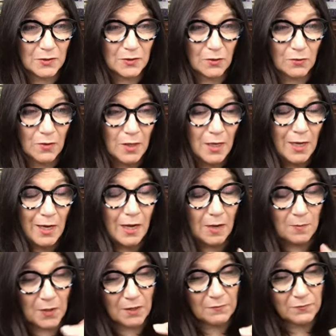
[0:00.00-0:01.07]
So
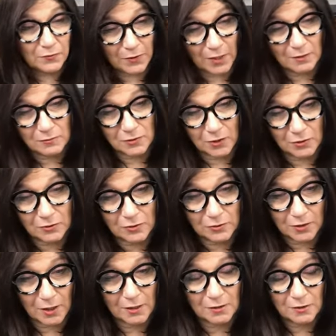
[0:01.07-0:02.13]
above ground, darker
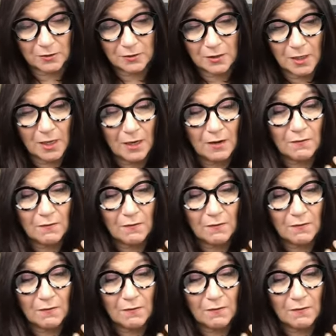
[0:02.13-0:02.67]
colored